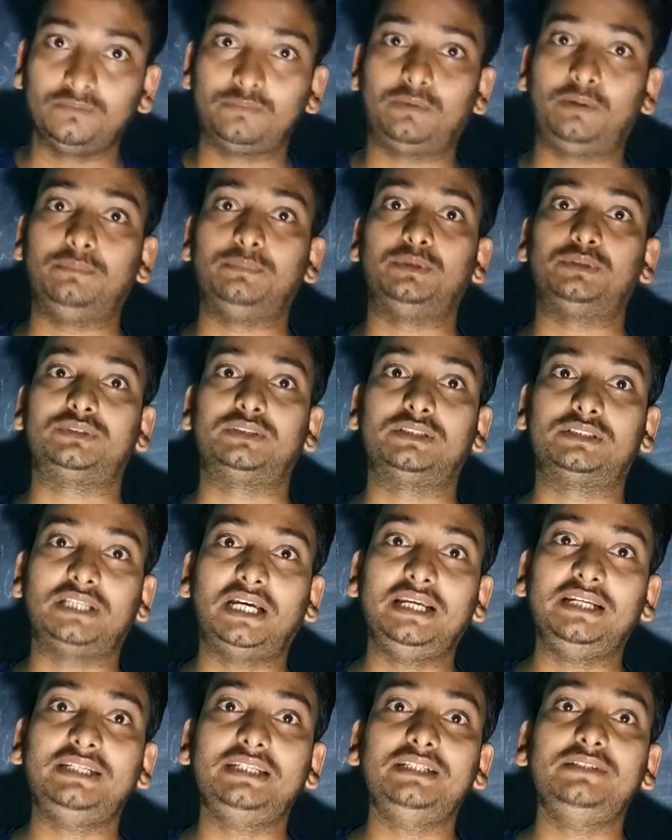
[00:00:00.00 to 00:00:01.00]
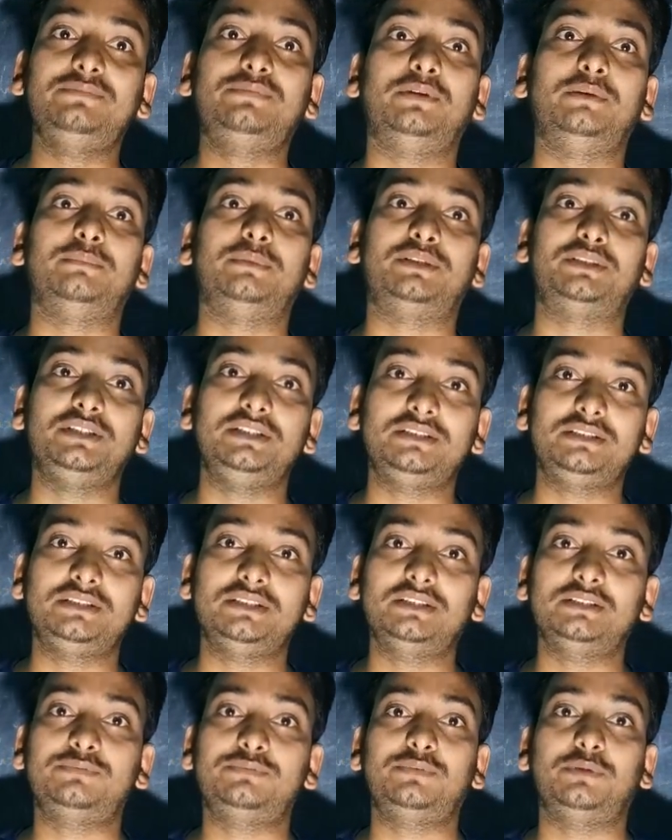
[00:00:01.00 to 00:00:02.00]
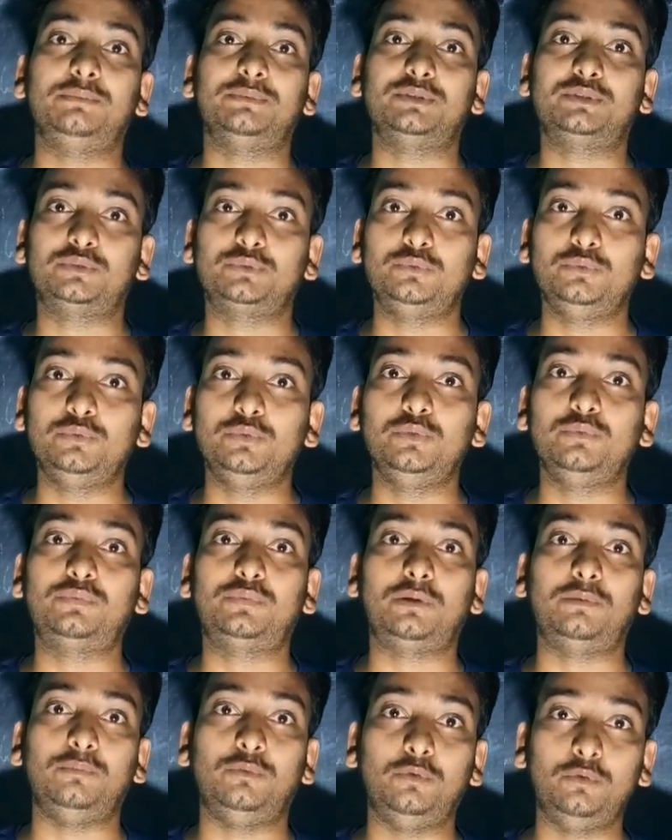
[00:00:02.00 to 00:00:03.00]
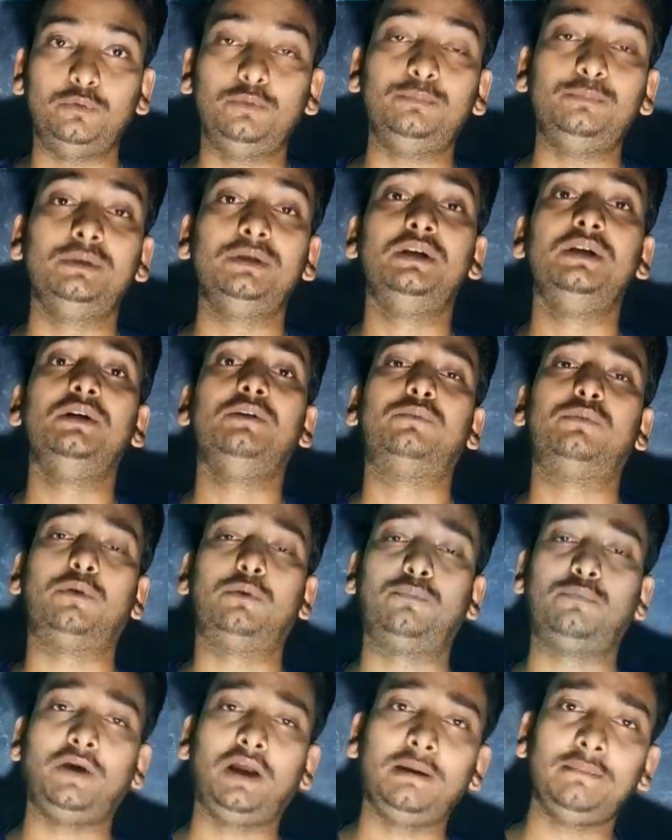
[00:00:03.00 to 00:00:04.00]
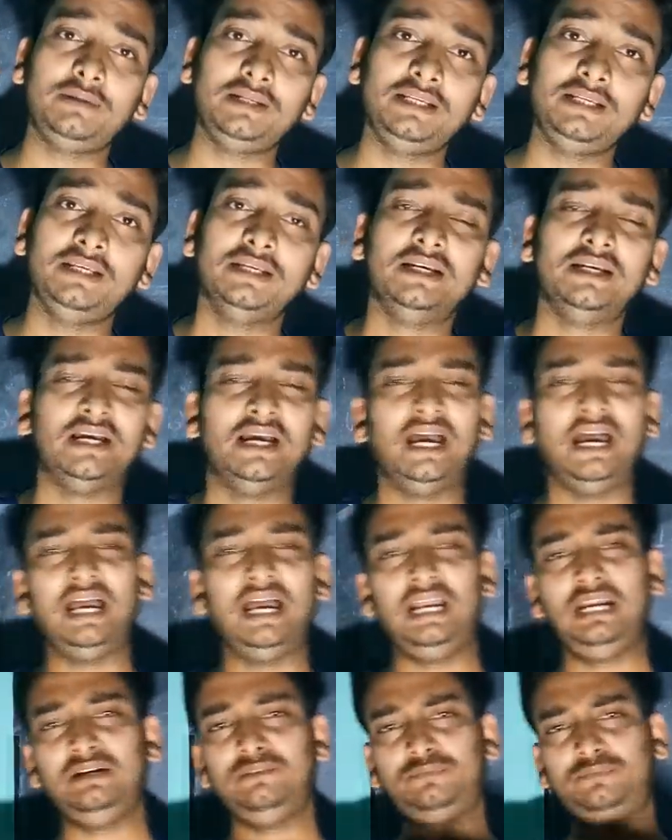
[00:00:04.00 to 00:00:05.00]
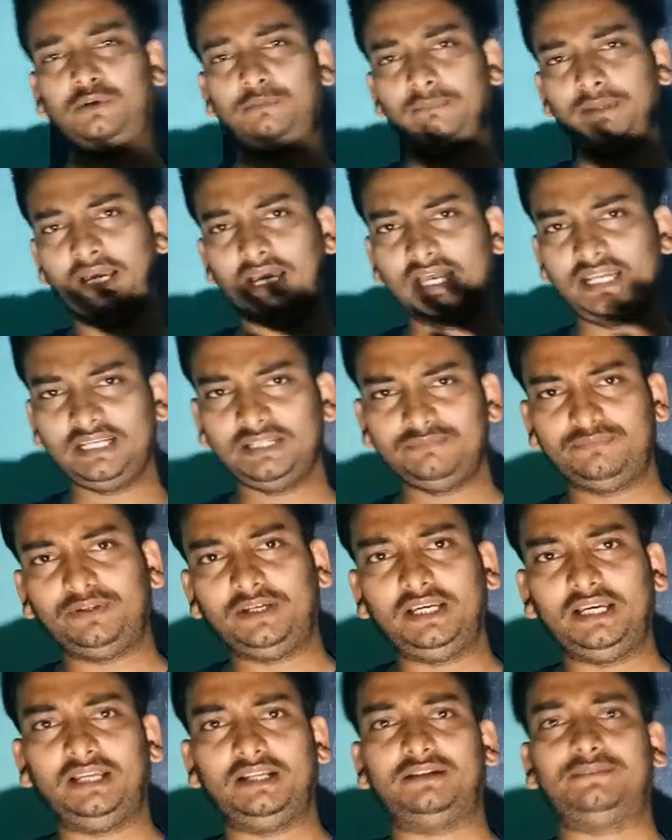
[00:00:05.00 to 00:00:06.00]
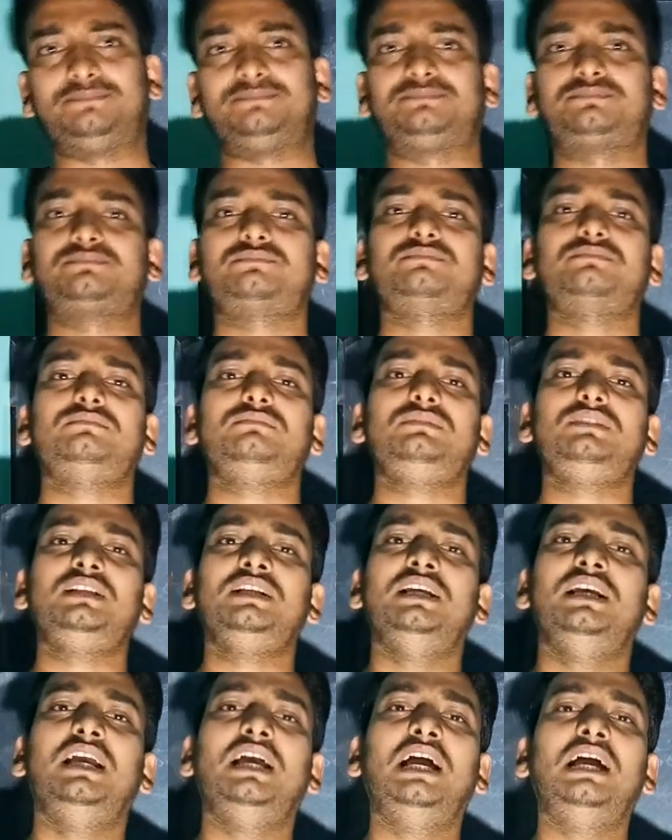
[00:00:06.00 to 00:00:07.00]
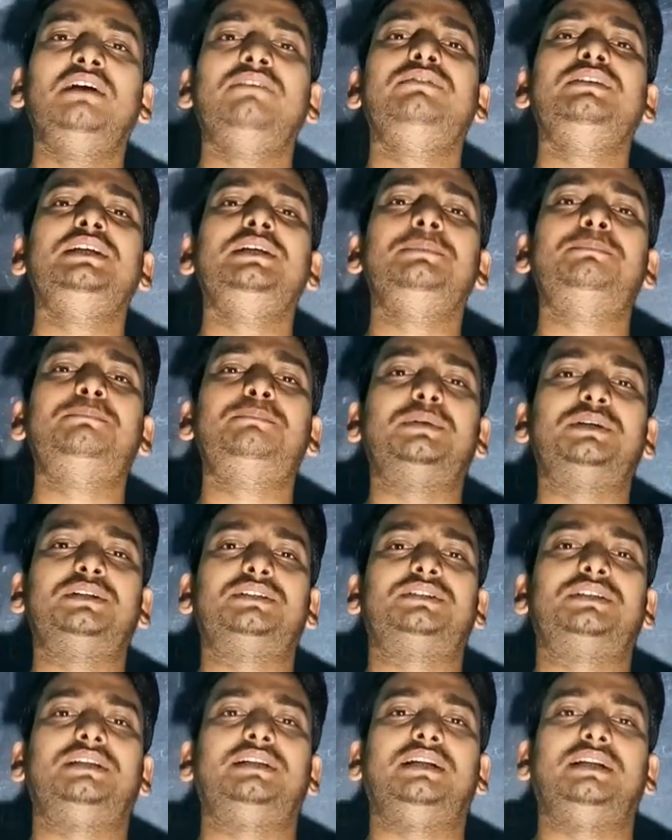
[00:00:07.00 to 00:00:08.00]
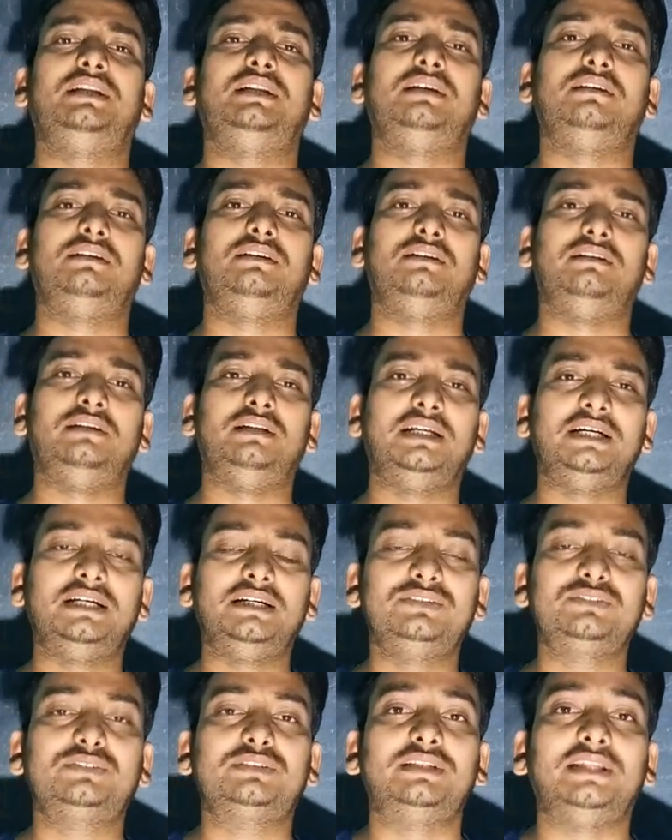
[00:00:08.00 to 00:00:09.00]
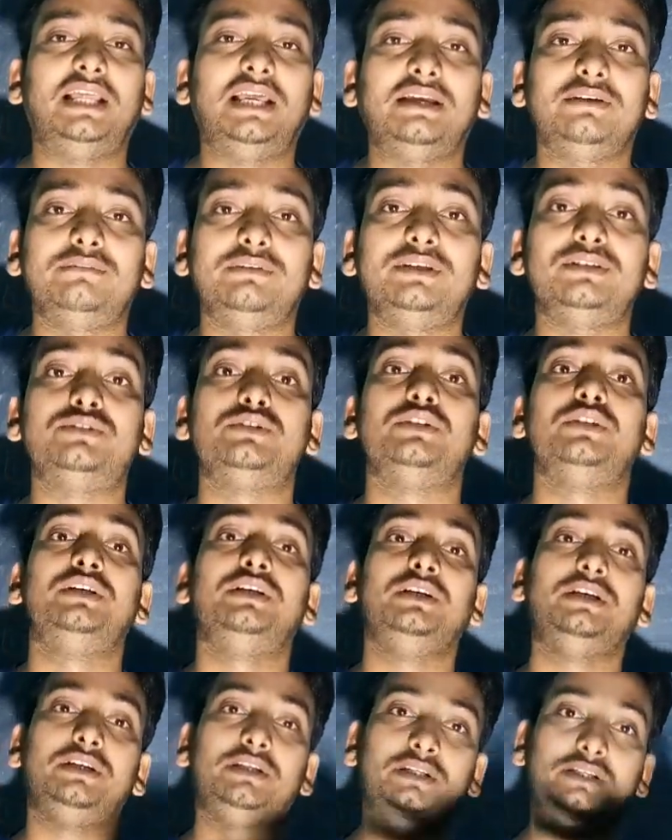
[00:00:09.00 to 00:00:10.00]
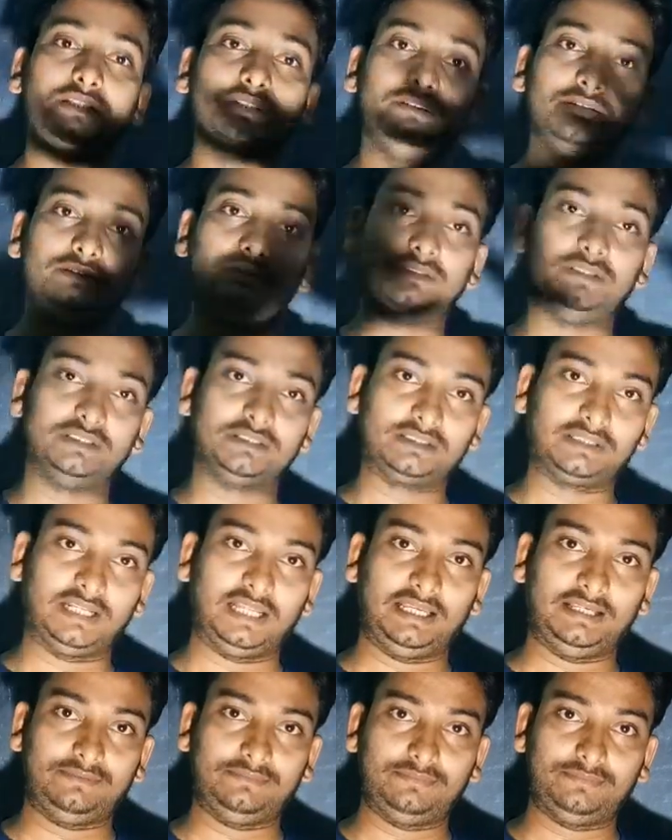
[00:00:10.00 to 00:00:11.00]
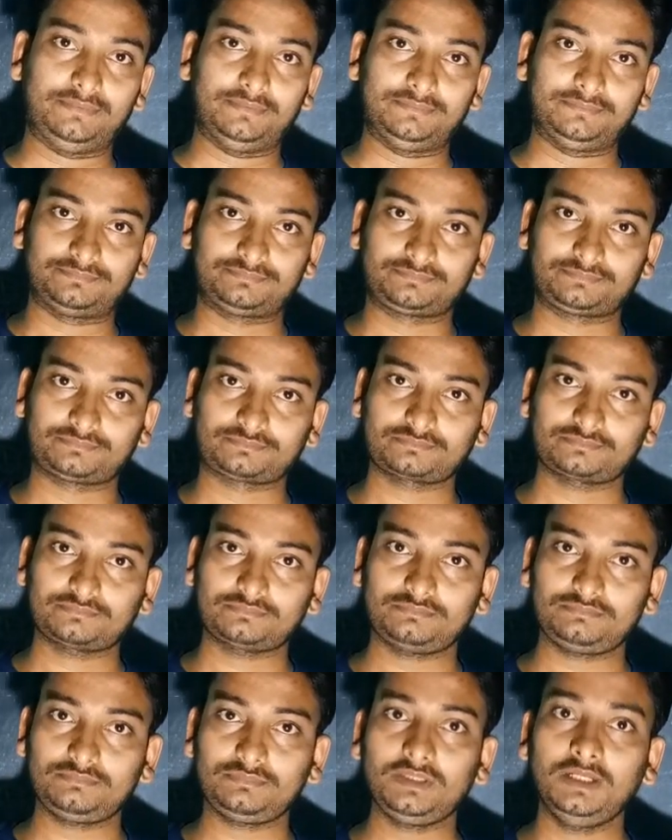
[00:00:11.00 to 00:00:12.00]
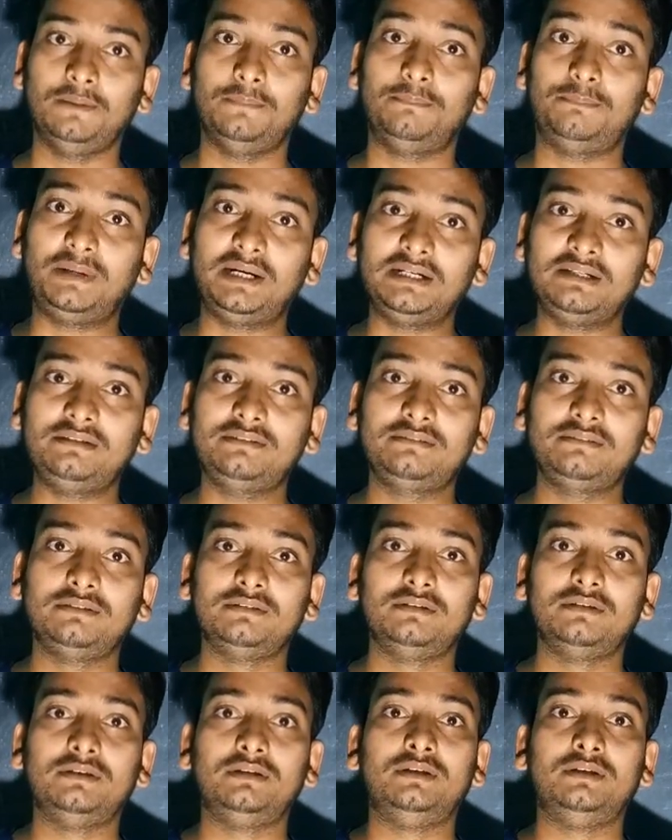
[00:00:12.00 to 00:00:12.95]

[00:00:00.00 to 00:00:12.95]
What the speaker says: from the society, from the teachers, from the school, from home, from family, and from anywhere. Every person learns language in this life. But